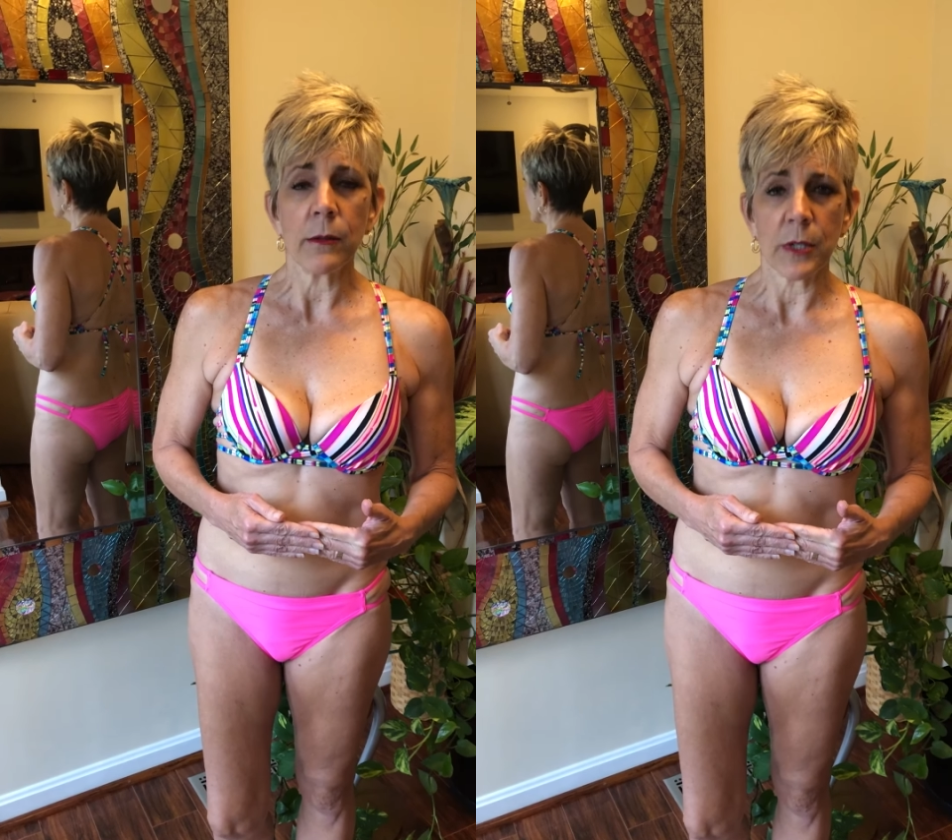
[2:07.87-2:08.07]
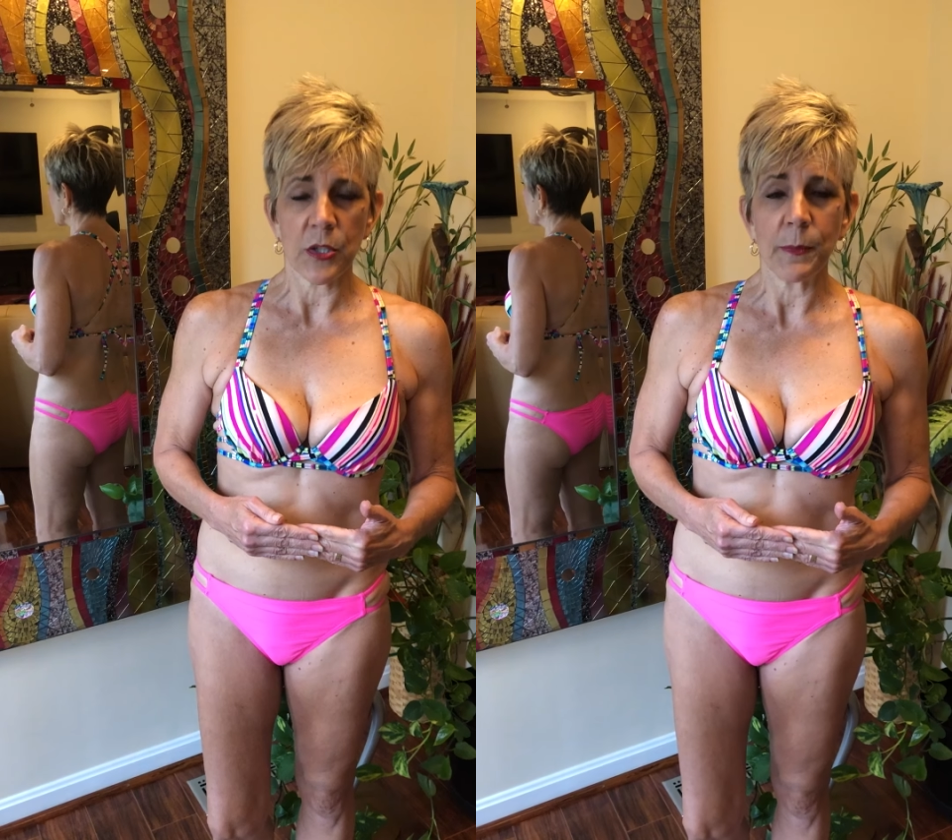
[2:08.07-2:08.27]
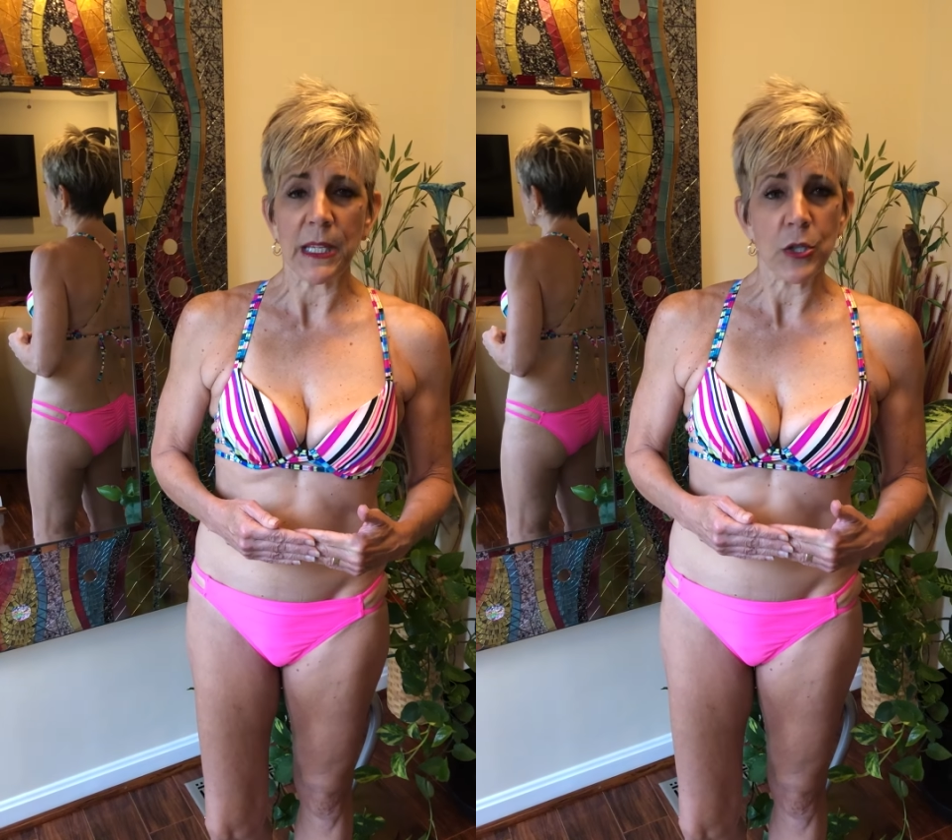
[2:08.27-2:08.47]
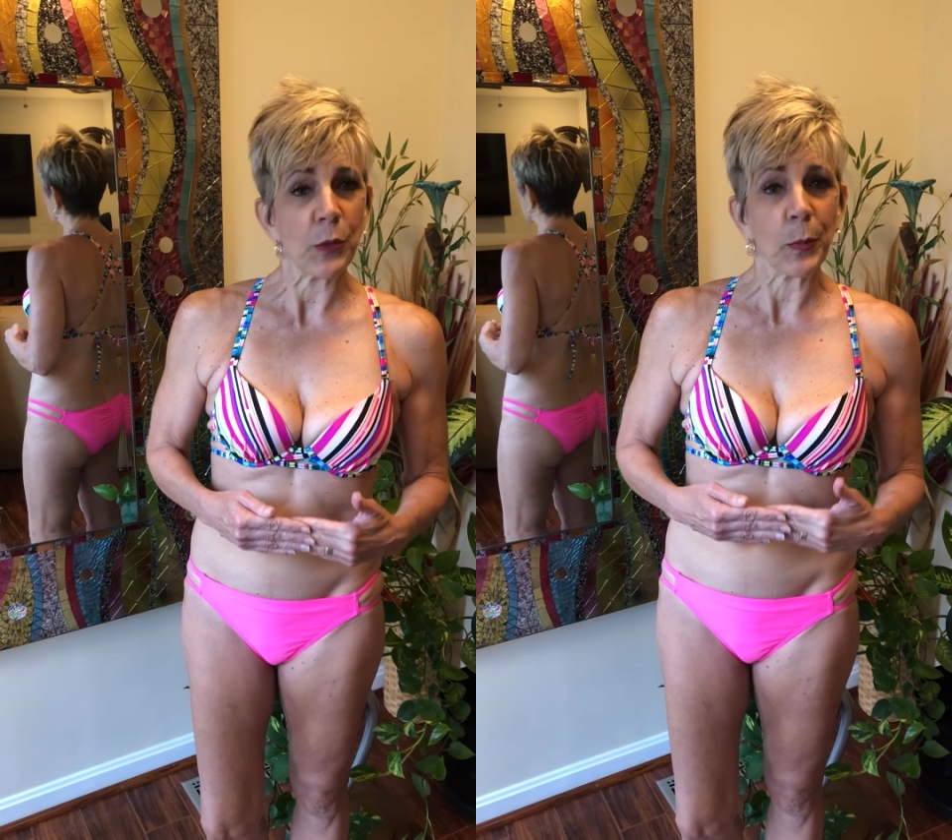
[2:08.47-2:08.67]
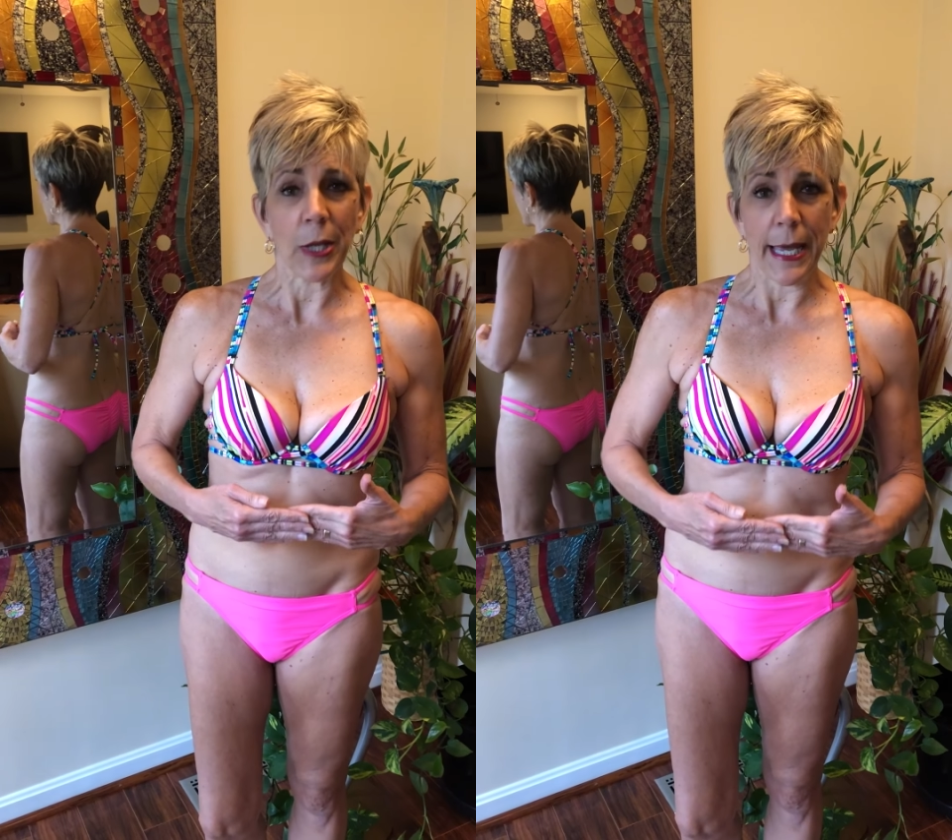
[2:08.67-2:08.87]
which means
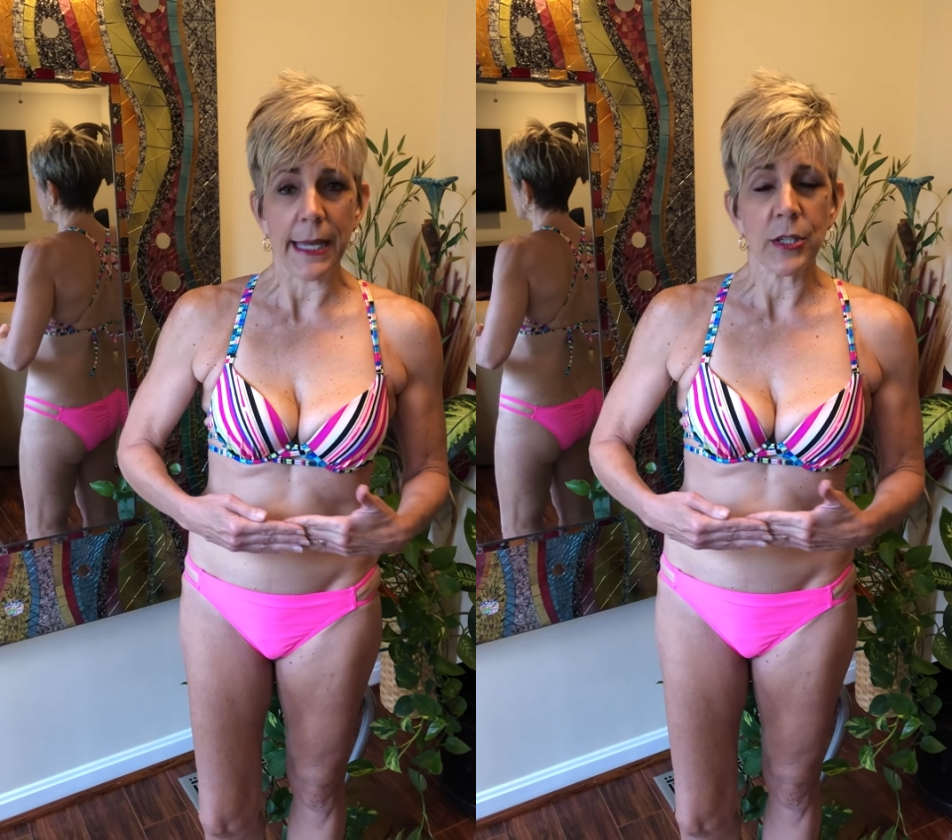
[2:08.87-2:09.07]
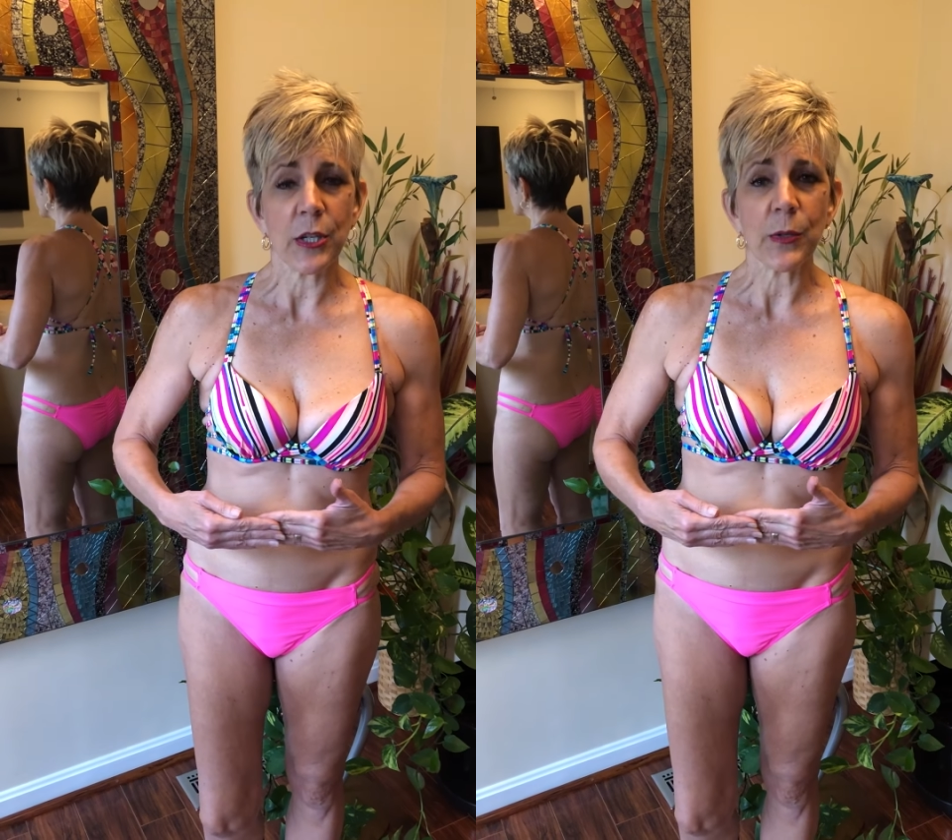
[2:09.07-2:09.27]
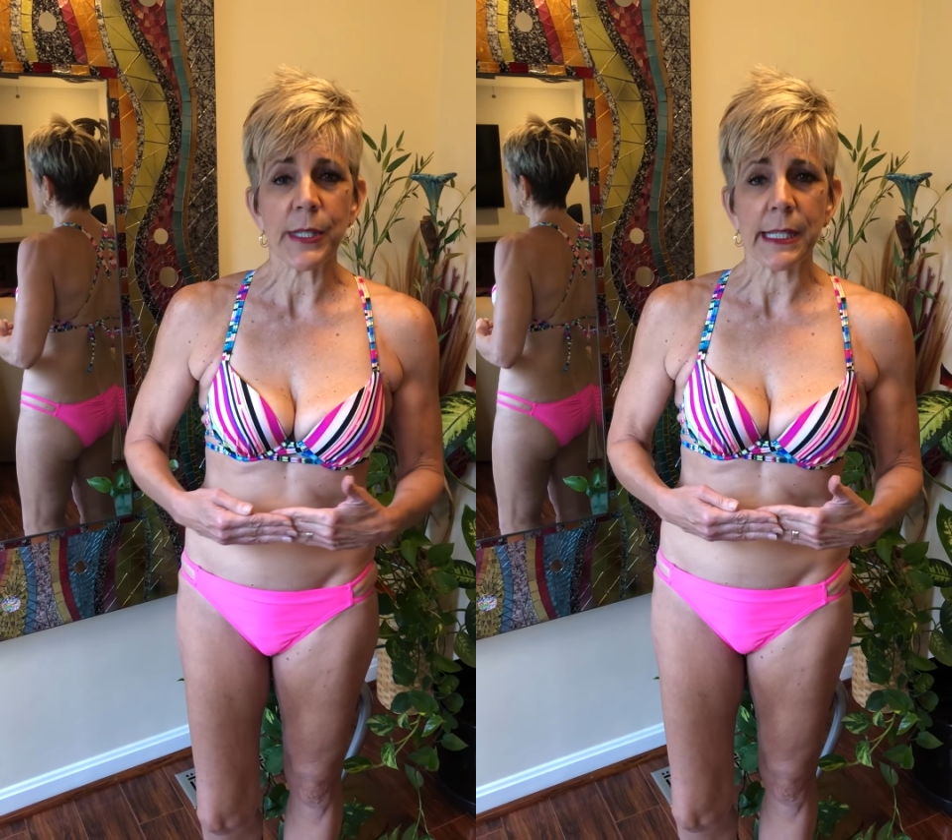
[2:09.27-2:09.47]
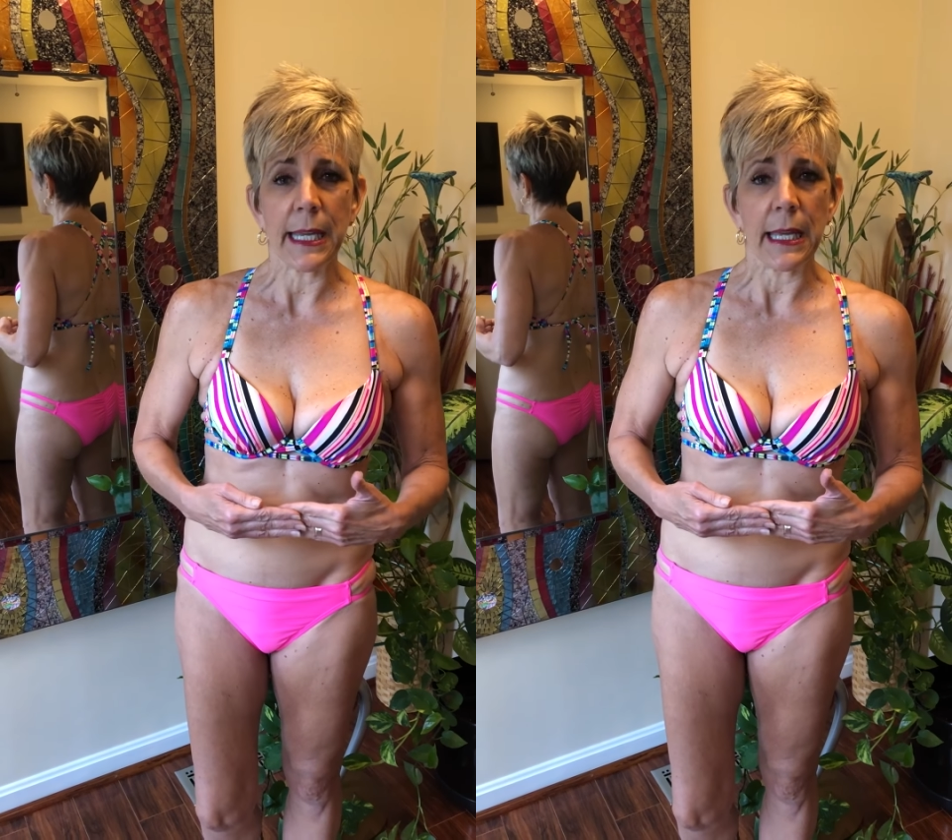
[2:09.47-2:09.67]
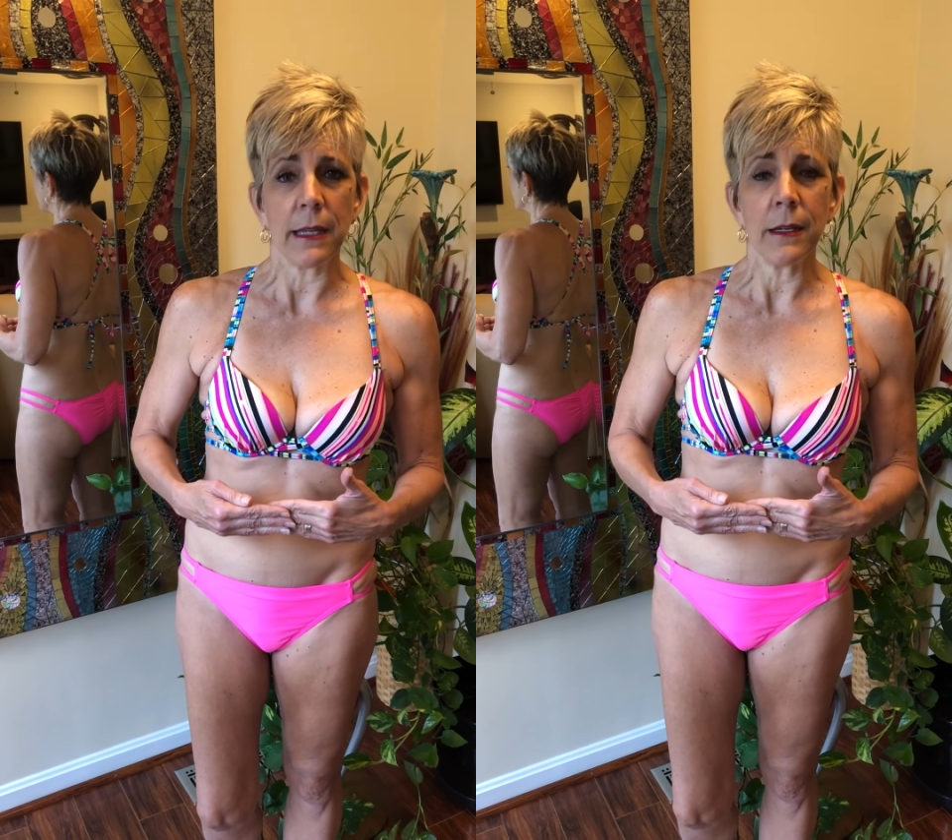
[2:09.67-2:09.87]
you apply it to your
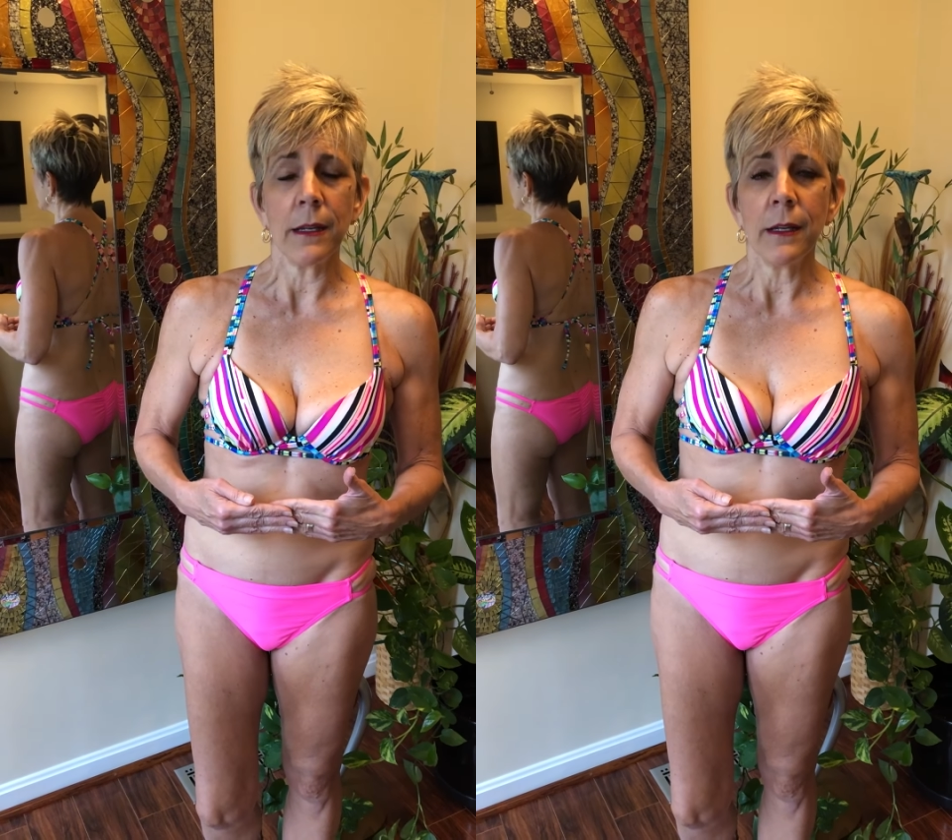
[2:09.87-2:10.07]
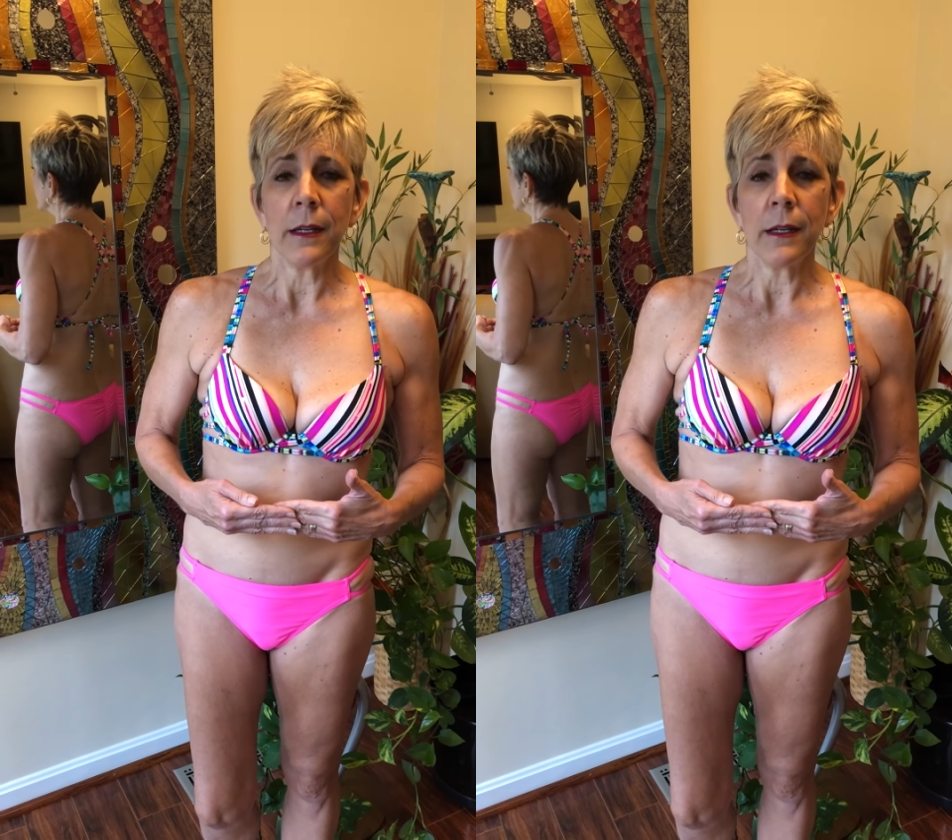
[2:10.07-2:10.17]
skin,